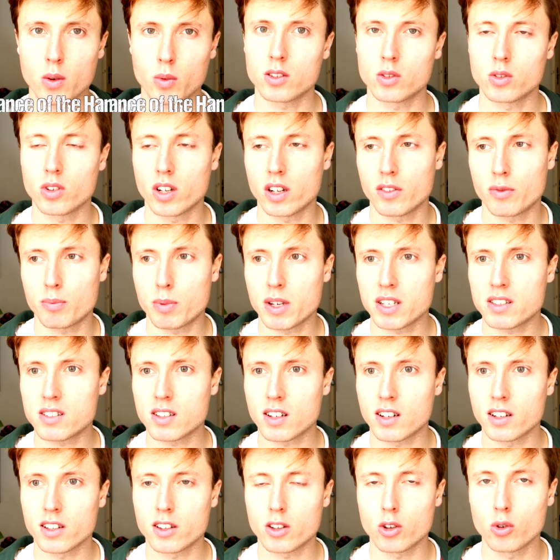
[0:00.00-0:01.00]
You have
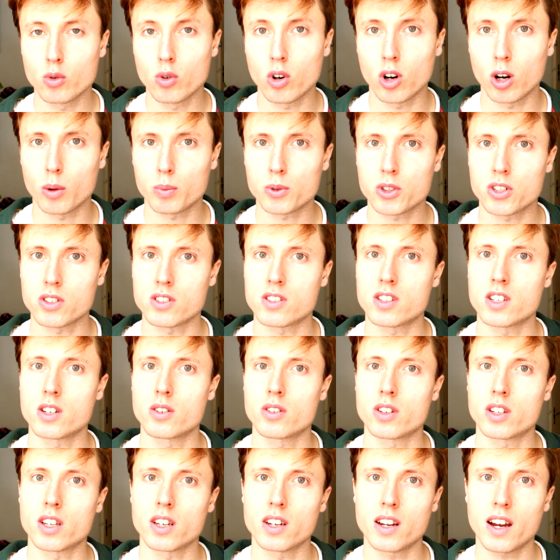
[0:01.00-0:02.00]
basically two options
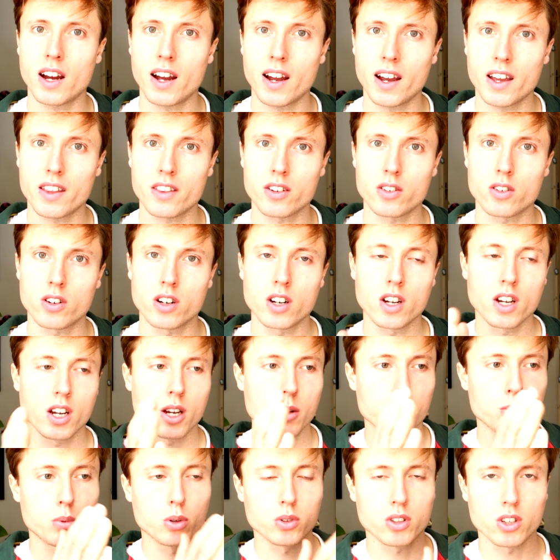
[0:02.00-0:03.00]
here. You can either
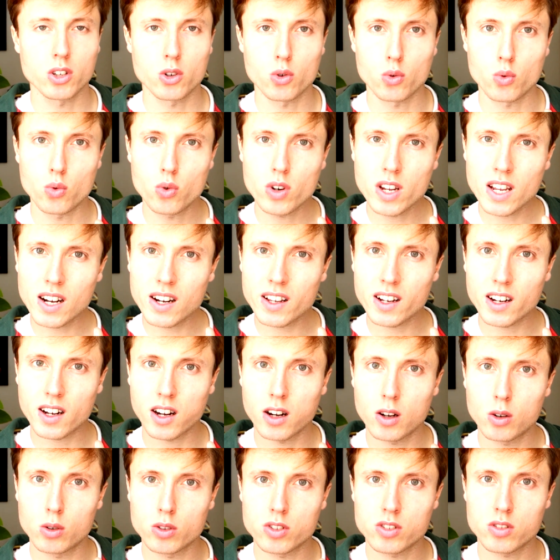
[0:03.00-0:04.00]
put it really
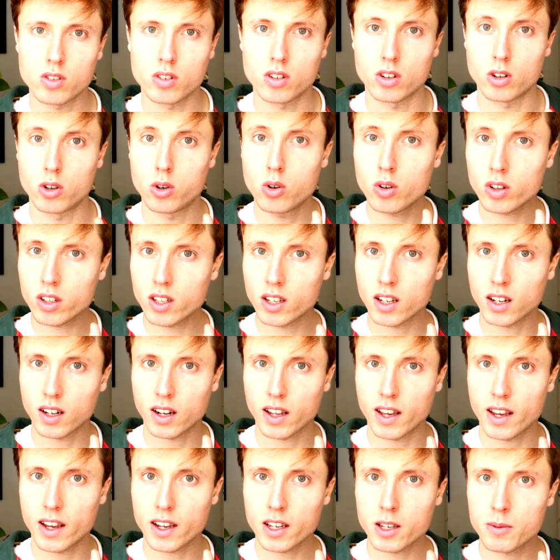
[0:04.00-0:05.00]
close to the
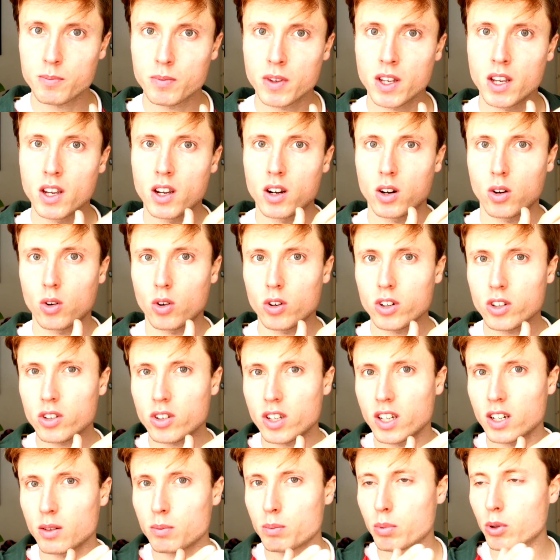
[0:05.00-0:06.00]
hooking leg, or you
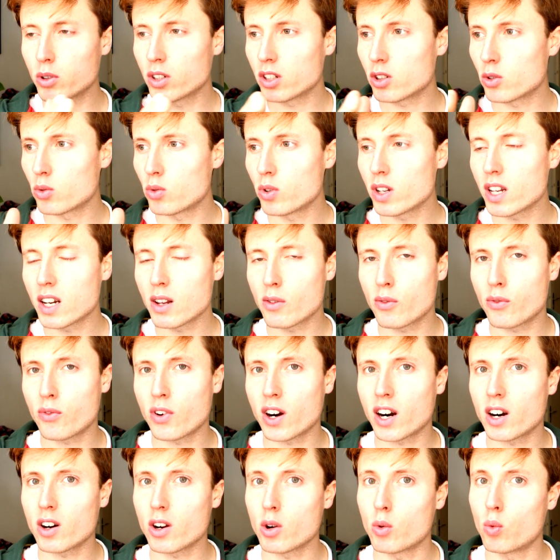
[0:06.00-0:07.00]
can put it really
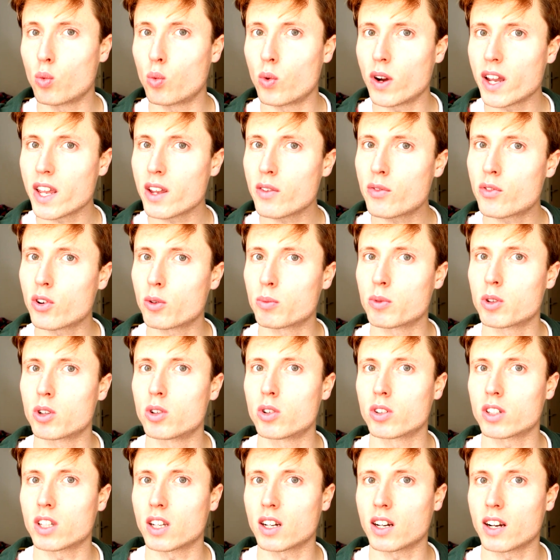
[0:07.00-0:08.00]
far away from the
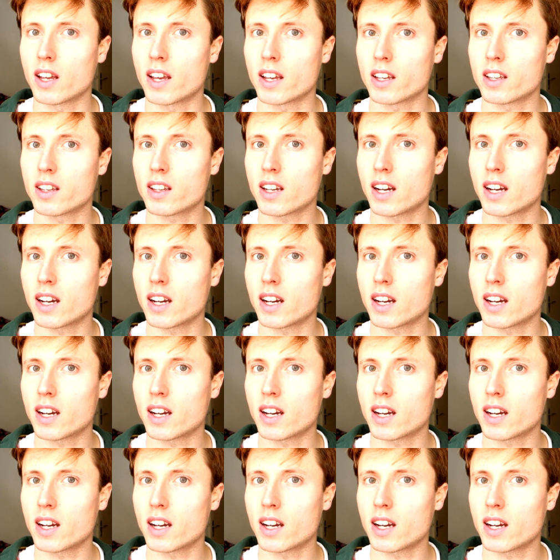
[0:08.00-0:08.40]
hooking leg,